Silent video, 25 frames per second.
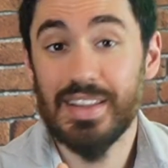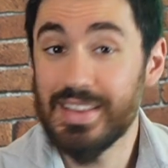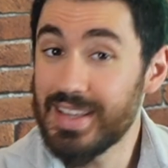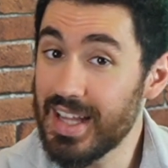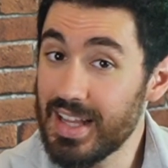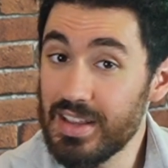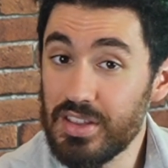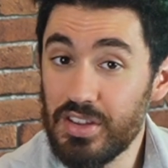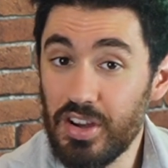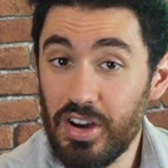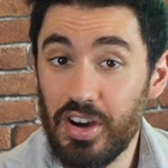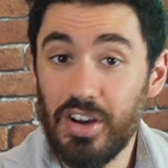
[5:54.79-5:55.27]

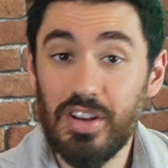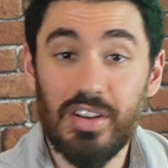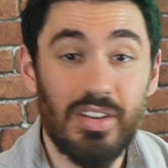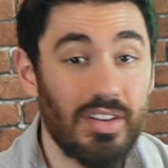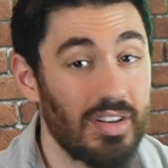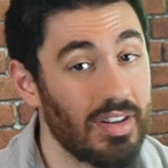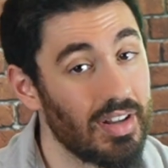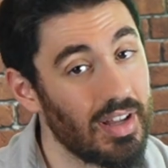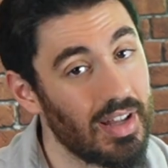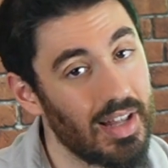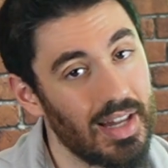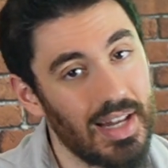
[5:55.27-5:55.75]
That
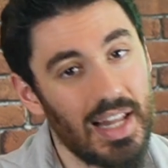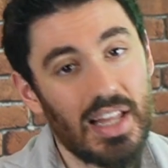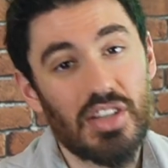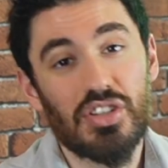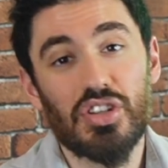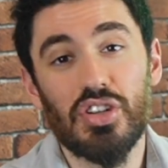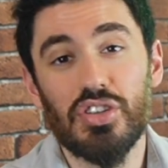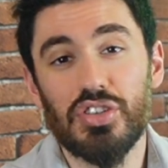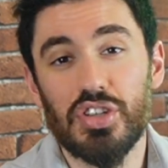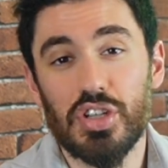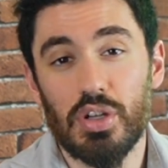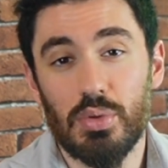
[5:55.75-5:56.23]
done, let's
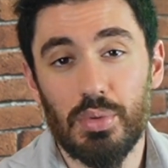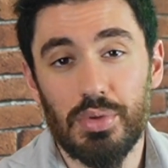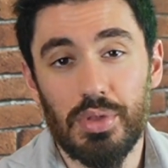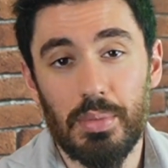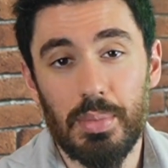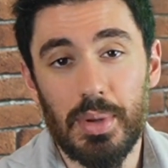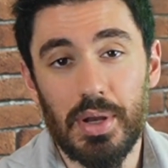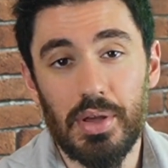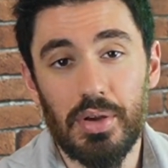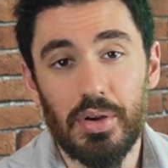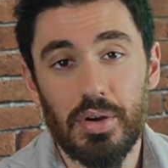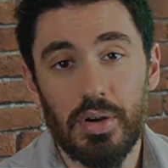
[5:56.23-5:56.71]
continue with the
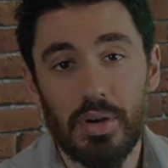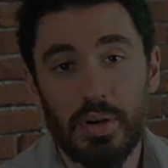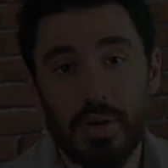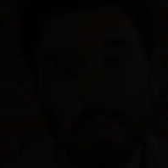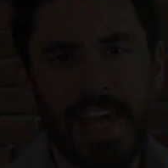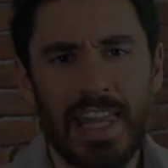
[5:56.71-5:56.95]
video.